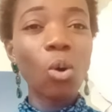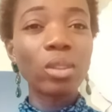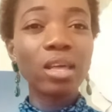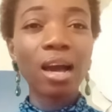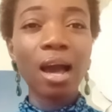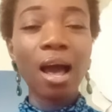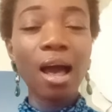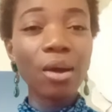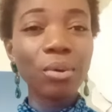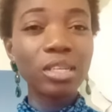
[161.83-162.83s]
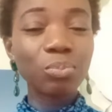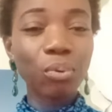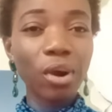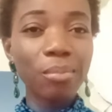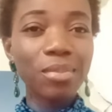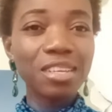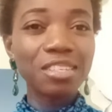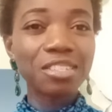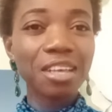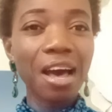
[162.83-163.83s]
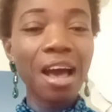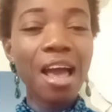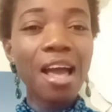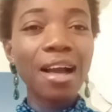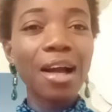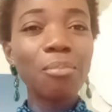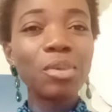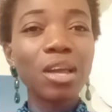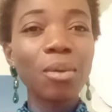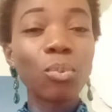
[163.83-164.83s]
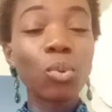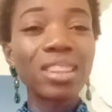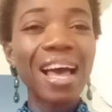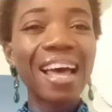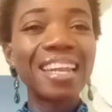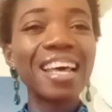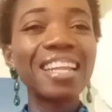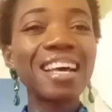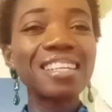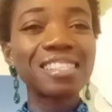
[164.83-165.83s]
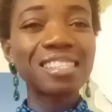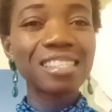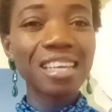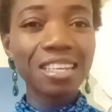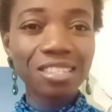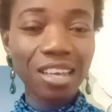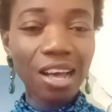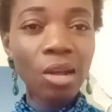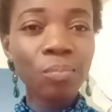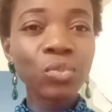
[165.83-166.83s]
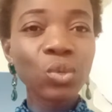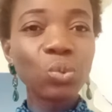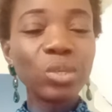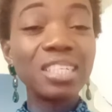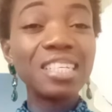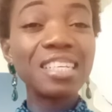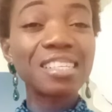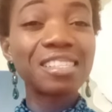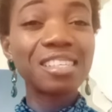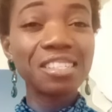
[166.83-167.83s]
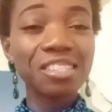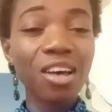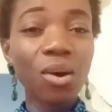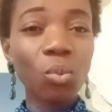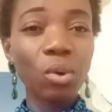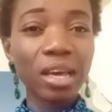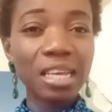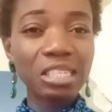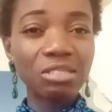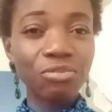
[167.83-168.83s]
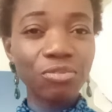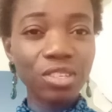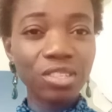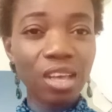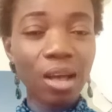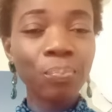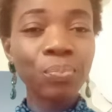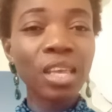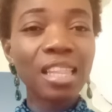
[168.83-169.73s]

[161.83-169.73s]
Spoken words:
or the current prime minister coming up with another sector within the seasonal workers visa.